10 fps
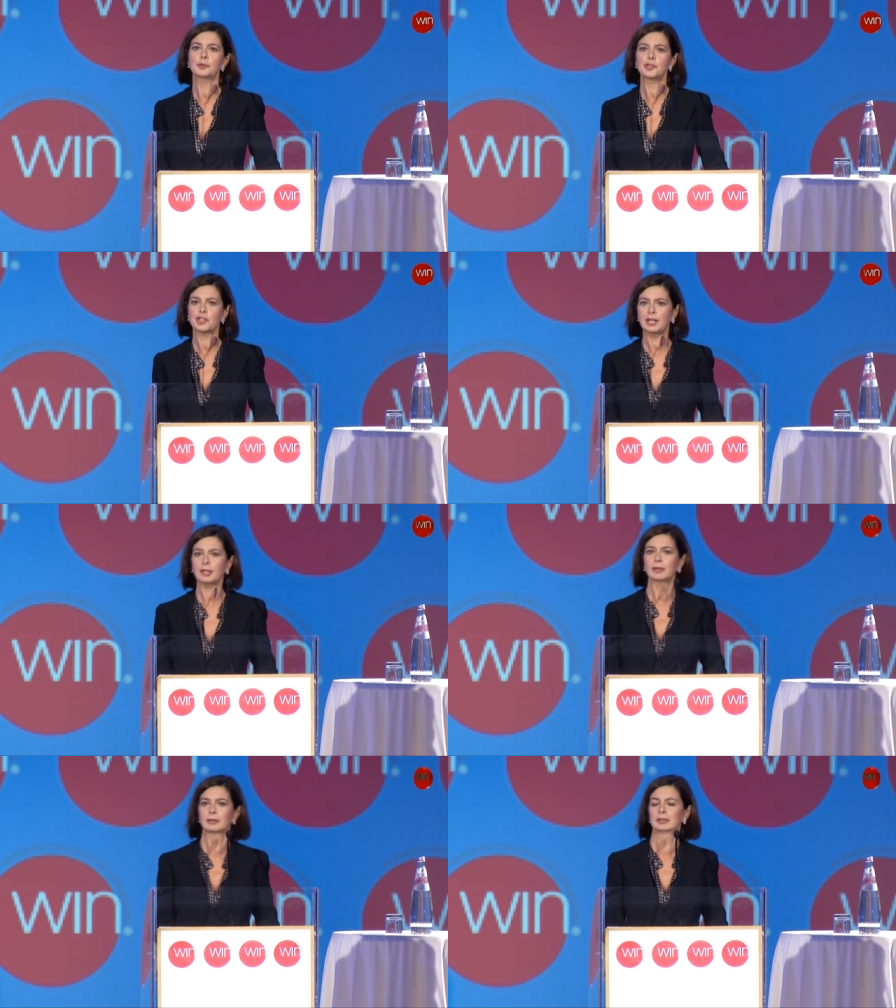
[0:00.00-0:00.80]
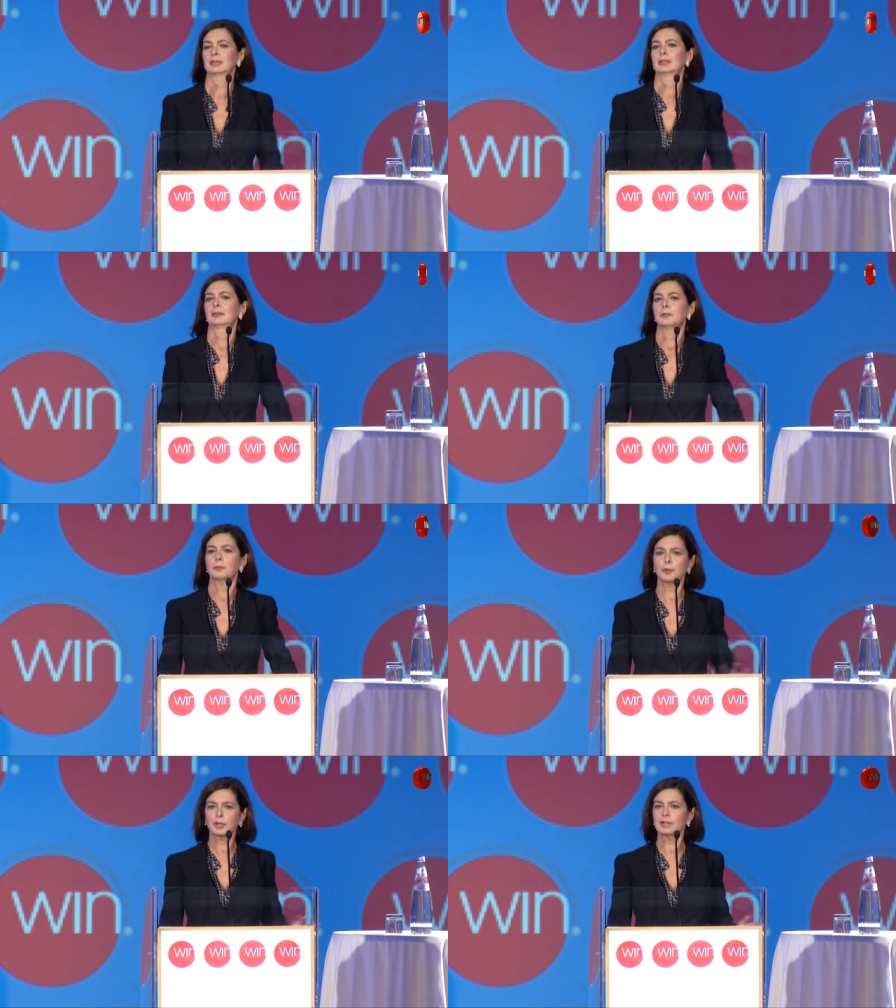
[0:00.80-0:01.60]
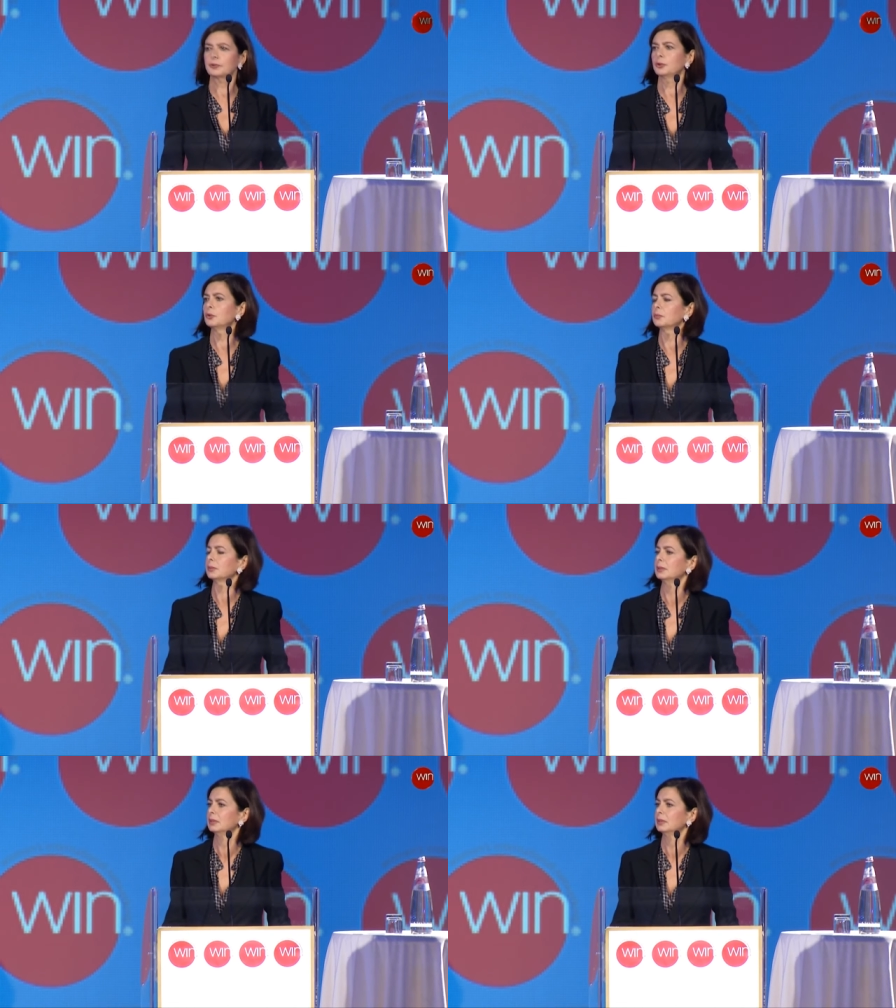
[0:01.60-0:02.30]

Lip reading: share work at home.